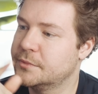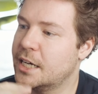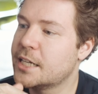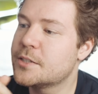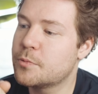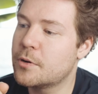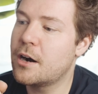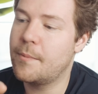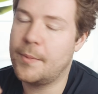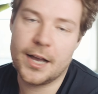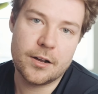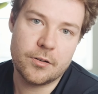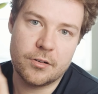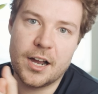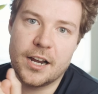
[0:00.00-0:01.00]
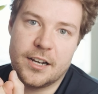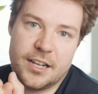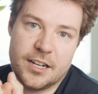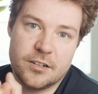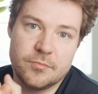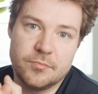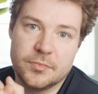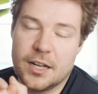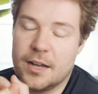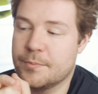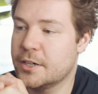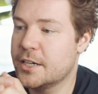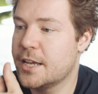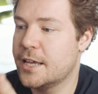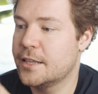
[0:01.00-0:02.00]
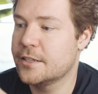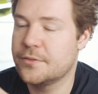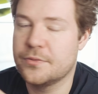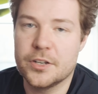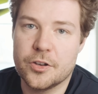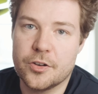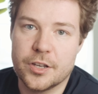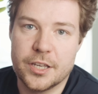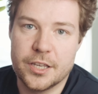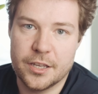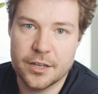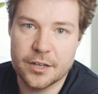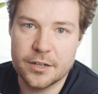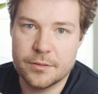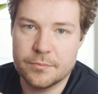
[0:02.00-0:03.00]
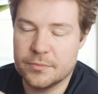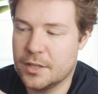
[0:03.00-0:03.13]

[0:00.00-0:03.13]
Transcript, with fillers: that's where I'm at right now. I'm gonna end this video here.